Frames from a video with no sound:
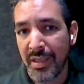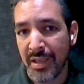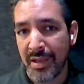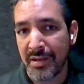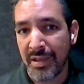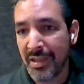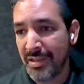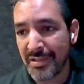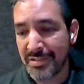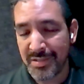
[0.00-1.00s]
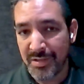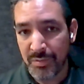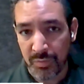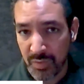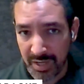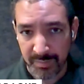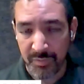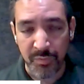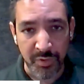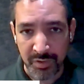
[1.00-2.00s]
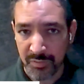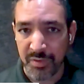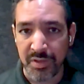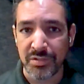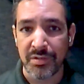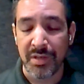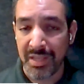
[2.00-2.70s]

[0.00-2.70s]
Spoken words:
and it is ripe for innovation.